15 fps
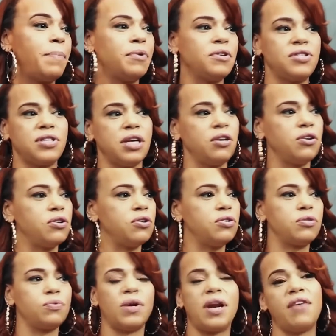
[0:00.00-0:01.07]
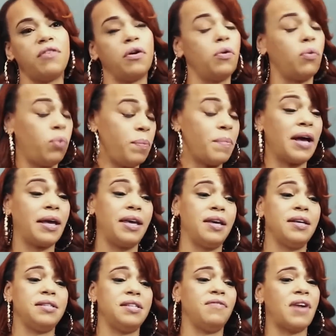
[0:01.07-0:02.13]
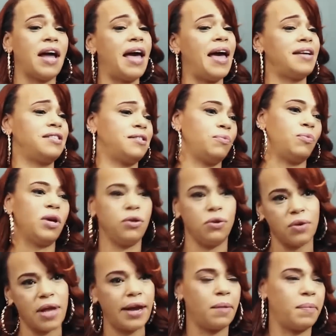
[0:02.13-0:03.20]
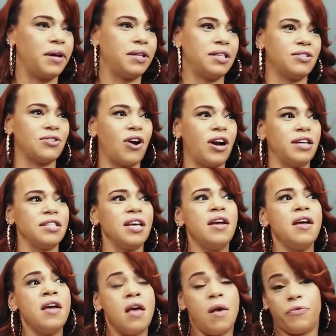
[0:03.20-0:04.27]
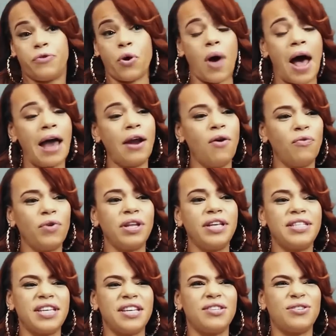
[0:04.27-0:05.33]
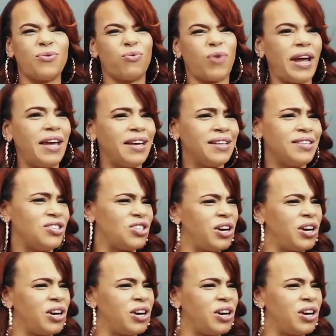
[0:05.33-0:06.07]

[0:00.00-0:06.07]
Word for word: The most infamous one was when Faith Evans stormed the room Biggie and Lil Kim spent a night in and caught them red handed.